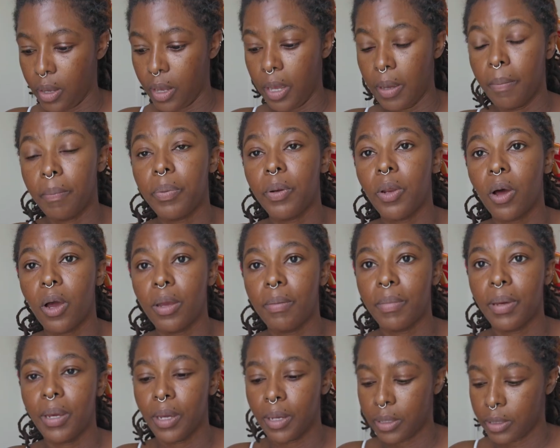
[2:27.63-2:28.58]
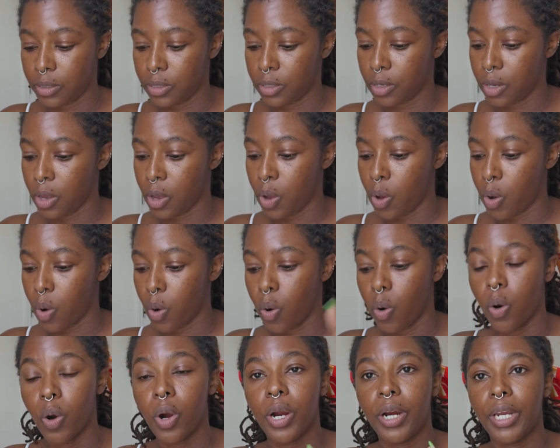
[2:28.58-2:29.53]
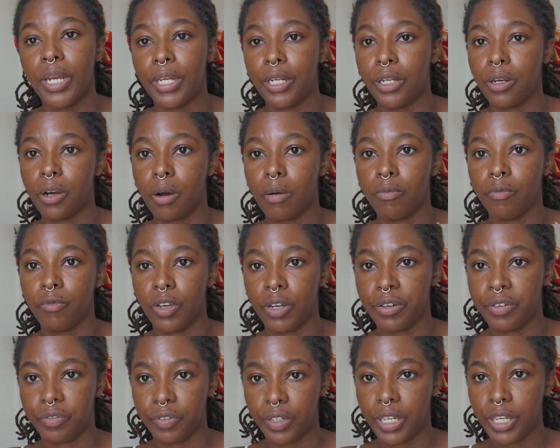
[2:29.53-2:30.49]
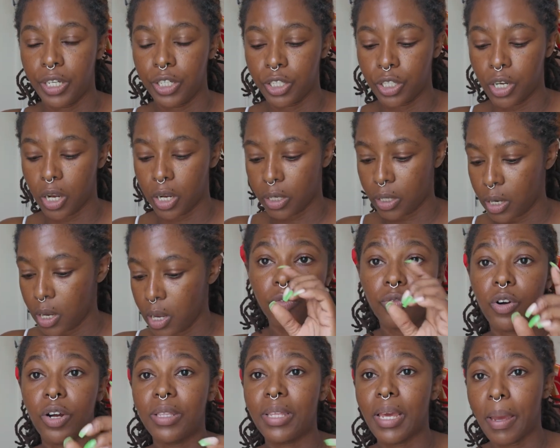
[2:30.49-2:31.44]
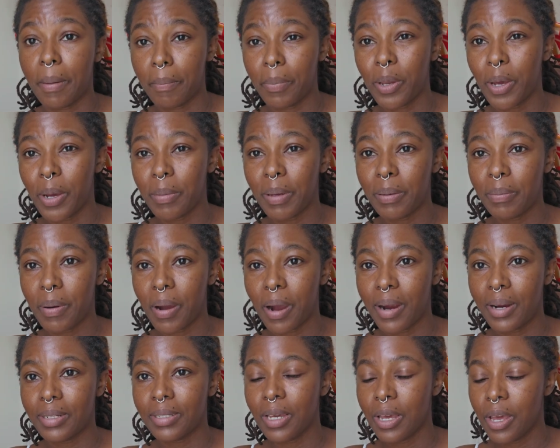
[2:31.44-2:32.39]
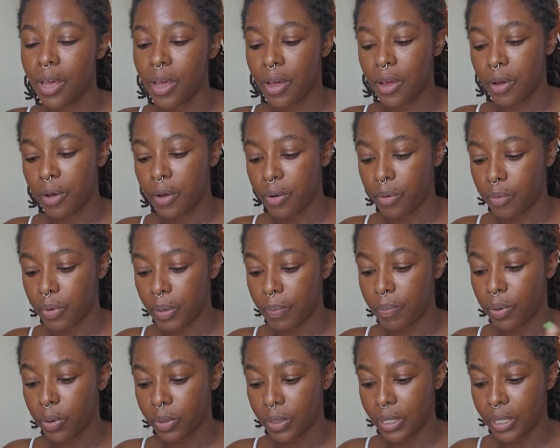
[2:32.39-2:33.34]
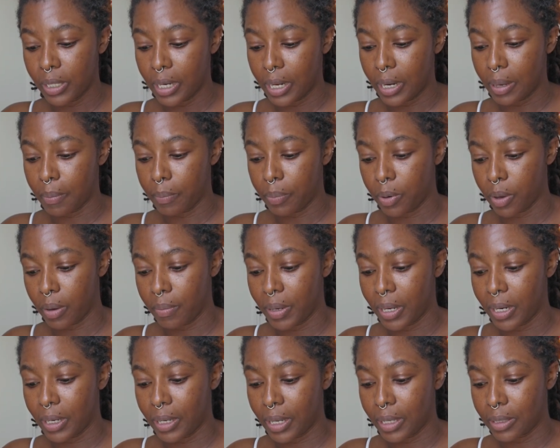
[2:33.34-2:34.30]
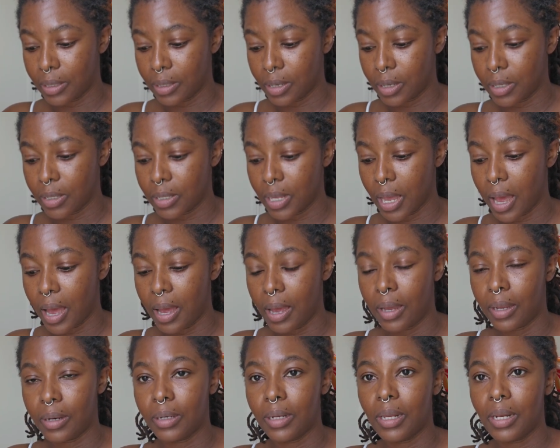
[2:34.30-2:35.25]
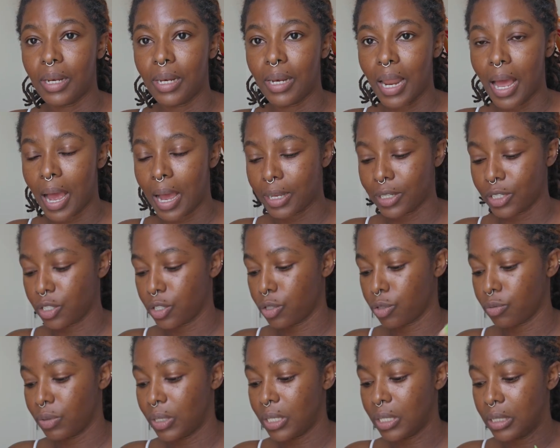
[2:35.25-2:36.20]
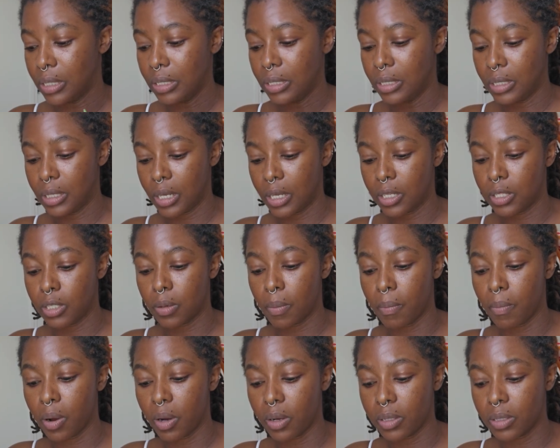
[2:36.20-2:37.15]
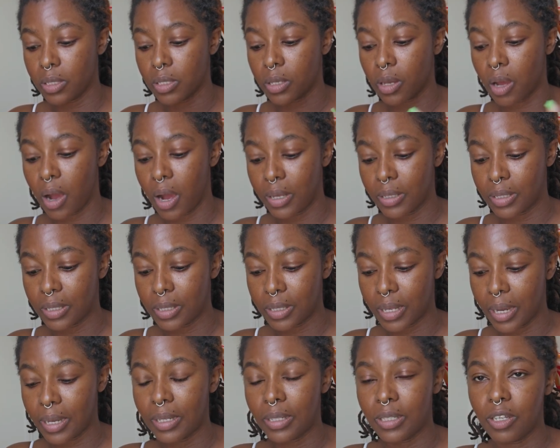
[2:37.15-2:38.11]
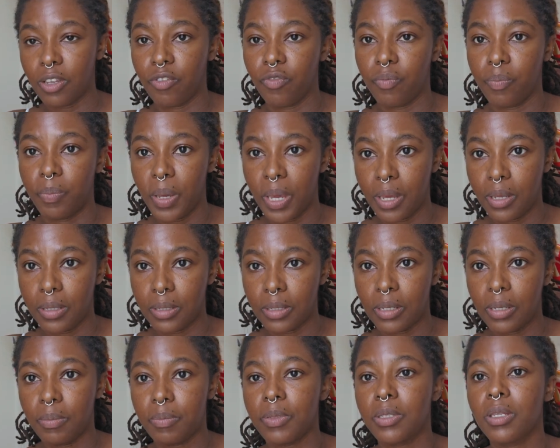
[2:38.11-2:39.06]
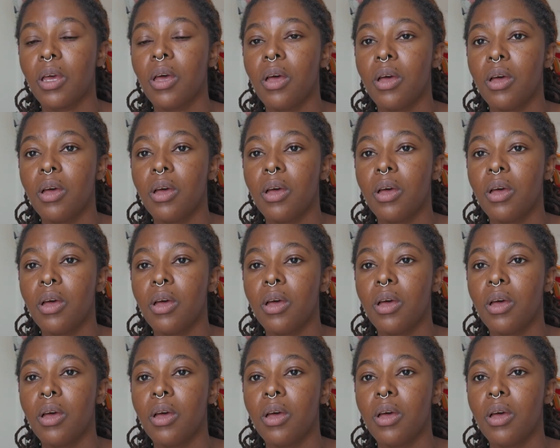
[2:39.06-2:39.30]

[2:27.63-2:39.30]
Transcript: Employment or income verification. For the employment part, we both needed employment letters and last 3 to 6 months consecutive pay slips.